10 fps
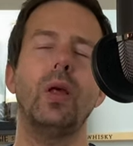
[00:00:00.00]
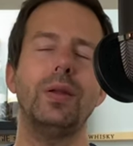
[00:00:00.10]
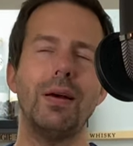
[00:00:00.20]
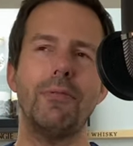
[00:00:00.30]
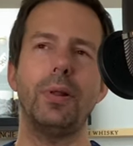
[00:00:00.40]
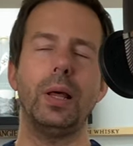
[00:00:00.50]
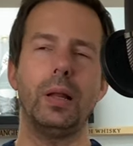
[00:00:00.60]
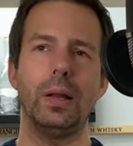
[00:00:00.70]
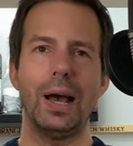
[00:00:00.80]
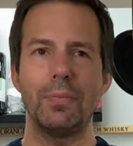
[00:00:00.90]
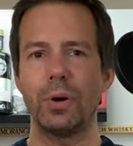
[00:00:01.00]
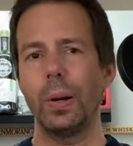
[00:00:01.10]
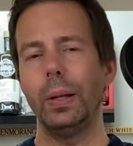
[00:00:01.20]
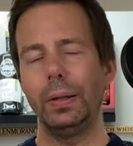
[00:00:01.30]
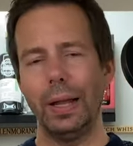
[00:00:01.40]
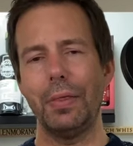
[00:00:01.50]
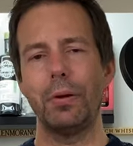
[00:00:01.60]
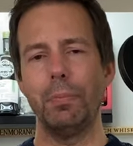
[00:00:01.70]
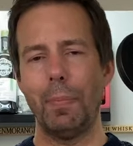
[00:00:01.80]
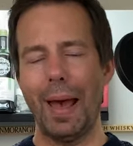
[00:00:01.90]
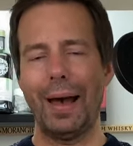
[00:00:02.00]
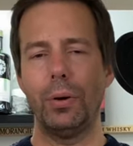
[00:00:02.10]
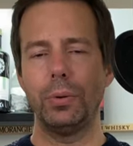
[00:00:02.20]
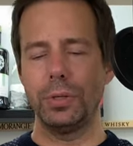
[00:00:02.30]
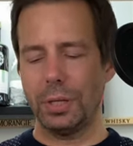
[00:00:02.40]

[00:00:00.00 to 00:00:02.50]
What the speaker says: definitely a library leather bound